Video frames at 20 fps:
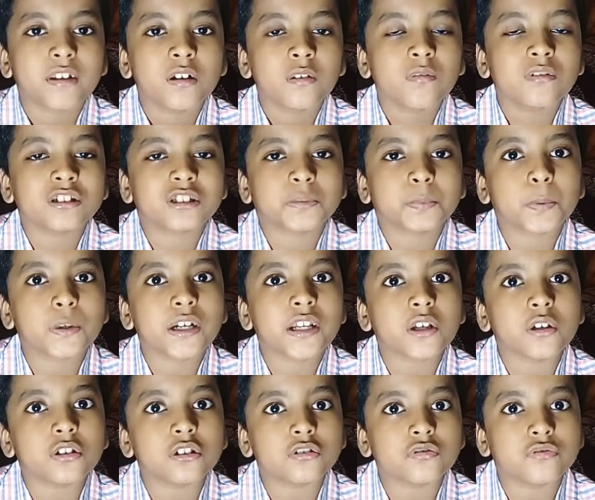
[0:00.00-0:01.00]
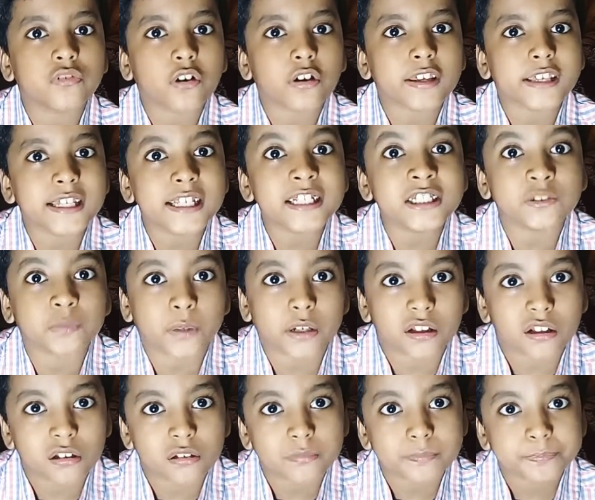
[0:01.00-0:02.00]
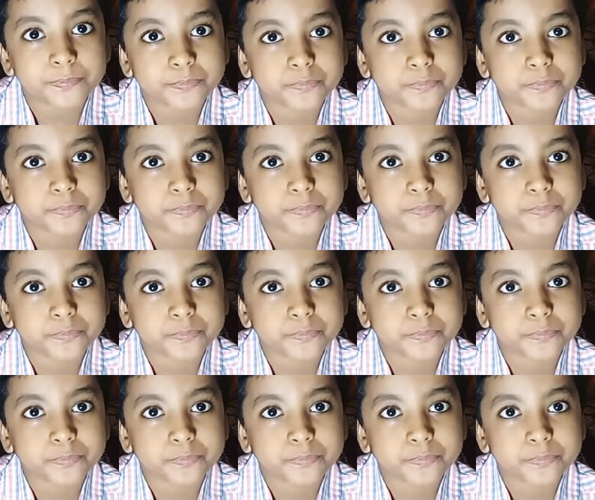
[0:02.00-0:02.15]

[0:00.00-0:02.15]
was pretty good for Israel.